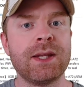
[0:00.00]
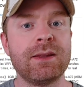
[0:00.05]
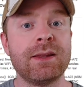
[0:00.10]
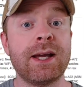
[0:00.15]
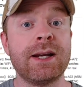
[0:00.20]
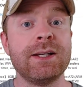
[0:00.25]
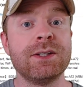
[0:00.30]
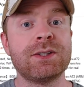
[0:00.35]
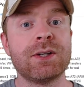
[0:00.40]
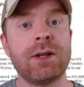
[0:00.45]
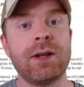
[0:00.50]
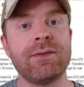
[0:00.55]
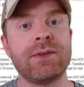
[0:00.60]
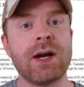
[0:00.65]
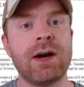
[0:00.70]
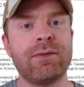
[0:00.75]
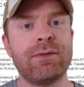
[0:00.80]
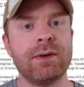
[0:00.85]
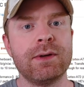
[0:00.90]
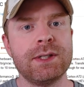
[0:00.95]
That is all I've
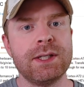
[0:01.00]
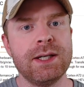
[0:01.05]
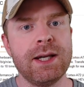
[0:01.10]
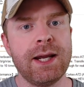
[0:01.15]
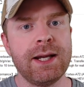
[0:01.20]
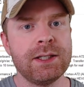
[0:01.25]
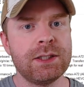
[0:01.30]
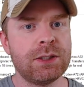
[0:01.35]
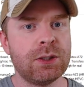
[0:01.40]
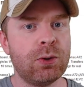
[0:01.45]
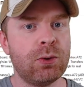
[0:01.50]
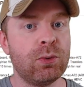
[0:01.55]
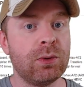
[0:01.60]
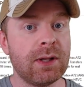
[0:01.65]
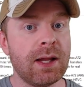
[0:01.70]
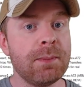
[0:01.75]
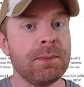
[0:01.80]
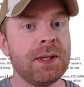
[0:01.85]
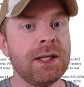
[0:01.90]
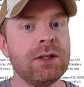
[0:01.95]
got for today, so
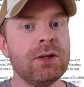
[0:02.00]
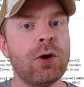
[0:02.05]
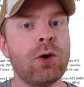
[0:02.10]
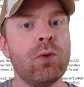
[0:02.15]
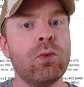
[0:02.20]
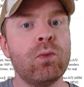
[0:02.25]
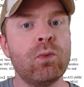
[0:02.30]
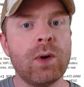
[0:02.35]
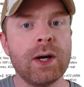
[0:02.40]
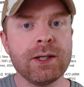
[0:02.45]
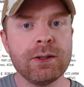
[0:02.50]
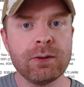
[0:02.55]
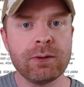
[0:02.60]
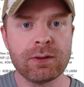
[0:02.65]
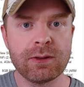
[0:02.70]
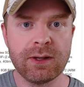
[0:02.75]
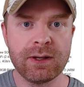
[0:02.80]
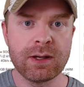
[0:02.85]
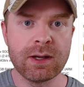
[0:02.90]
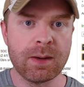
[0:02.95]
let me know what you
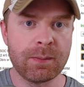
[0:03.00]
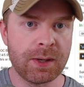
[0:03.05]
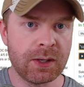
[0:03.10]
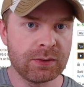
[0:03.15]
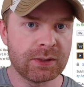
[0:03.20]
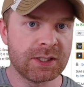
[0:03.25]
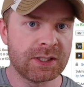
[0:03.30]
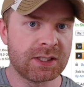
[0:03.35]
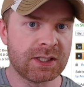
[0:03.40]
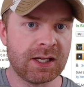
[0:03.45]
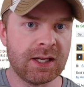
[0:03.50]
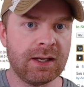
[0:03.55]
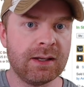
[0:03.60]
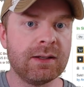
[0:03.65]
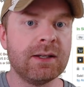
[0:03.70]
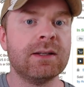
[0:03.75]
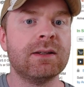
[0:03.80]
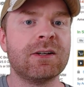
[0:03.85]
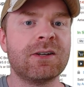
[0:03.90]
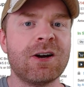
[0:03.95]
think about this
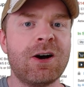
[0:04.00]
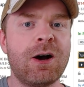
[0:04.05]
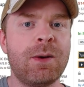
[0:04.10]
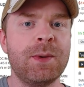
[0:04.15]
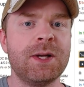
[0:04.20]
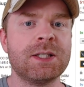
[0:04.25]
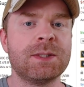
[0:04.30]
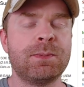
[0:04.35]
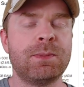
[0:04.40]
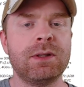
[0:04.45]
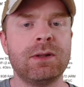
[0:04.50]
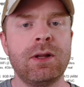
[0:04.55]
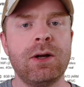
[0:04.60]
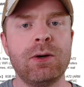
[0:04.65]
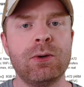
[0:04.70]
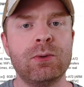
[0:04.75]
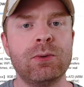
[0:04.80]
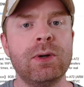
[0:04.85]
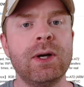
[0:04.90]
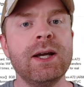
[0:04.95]
kit in the comments
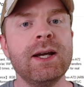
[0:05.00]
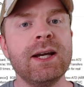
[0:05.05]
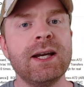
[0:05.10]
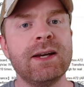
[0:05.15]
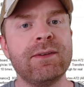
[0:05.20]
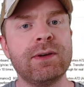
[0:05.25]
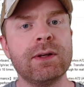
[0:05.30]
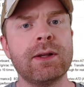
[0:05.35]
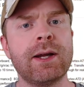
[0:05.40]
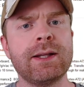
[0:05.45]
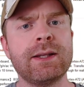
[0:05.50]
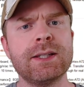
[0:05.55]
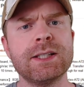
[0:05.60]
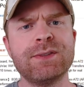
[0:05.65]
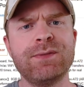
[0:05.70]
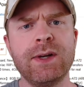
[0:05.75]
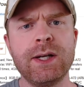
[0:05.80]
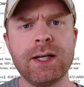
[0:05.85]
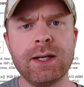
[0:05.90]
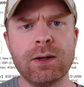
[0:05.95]
below. If you like this
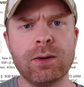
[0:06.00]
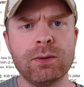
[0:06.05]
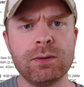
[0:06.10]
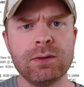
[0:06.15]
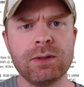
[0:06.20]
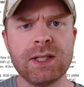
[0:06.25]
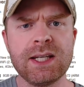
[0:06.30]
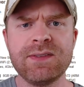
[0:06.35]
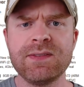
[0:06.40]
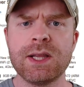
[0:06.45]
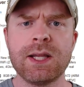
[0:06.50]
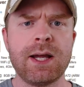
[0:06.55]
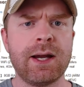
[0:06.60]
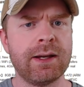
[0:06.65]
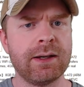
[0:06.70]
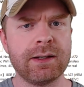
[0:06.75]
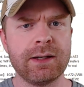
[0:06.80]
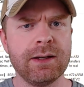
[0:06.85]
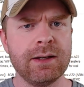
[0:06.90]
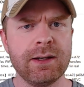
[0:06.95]
video, leave a
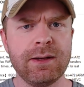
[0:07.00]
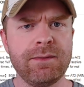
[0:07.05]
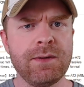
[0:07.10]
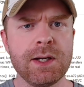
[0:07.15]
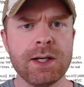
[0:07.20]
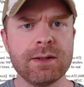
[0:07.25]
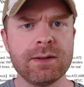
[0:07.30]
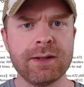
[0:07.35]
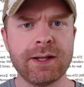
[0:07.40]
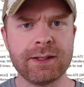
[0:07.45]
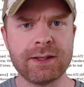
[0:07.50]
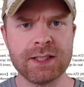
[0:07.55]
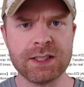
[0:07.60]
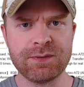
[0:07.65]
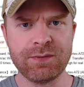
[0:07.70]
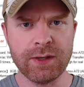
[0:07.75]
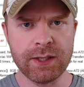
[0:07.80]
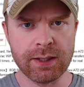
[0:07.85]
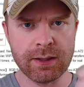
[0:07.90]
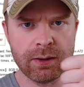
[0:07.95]
like. If you didn't like this
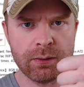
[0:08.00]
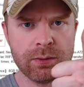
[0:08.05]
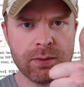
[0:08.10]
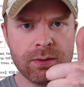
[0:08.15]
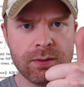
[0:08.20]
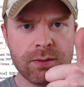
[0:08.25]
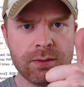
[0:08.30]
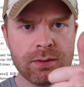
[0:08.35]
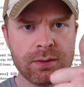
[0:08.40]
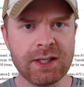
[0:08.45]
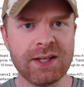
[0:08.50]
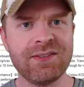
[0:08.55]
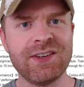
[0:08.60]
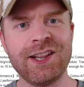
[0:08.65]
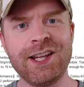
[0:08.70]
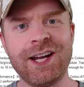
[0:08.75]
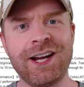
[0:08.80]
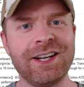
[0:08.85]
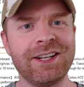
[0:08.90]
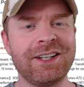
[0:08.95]
video, leave a
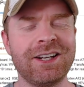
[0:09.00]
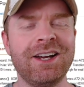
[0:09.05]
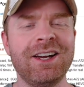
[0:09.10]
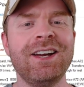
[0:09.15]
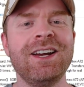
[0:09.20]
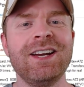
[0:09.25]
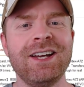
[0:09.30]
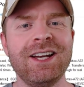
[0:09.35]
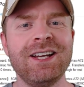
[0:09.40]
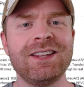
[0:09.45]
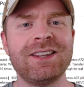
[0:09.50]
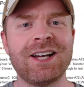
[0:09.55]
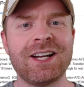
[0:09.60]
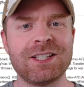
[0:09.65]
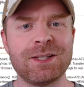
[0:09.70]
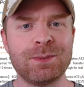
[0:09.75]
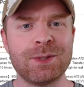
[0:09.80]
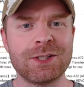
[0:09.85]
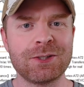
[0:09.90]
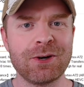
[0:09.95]
like. Hit that
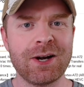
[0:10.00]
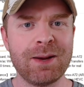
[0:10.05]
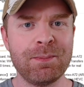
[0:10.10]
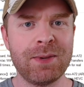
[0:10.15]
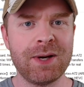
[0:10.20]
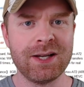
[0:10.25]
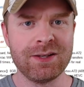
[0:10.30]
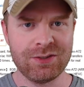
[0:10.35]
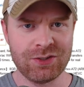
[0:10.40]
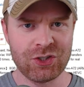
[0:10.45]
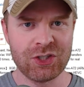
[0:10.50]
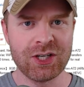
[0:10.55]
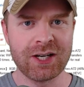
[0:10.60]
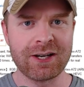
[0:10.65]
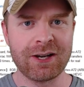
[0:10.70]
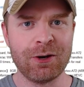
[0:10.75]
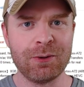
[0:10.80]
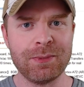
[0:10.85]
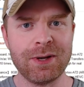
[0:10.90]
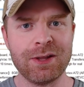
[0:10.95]
subscribe button,
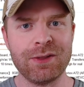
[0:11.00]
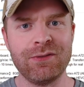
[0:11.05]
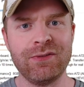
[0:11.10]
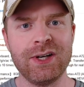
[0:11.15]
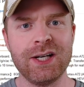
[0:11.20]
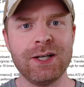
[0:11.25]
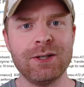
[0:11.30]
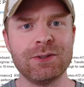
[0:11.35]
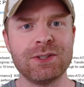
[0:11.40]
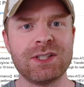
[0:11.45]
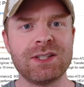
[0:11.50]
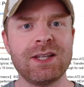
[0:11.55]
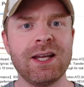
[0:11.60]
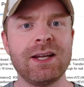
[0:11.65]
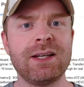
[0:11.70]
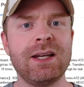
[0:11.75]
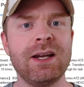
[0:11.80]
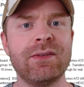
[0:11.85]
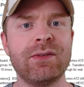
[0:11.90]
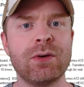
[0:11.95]
check out my other videos.
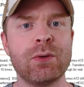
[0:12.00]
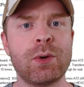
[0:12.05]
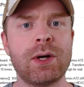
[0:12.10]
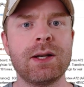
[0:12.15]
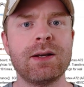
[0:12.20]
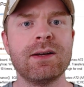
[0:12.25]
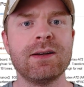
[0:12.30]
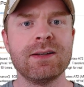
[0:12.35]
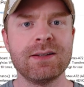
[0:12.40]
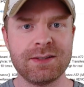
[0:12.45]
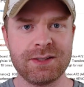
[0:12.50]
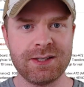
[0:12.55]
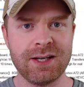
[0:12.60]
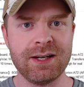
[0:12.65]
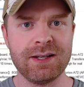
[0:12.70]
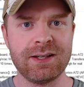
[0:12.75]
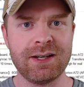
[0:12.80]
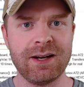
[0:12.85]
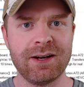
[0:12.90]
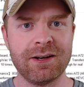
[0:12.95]
Thank you everyone,
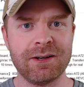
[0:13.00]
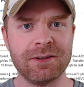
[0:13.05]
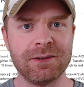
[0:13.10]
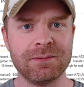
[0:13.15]
take care.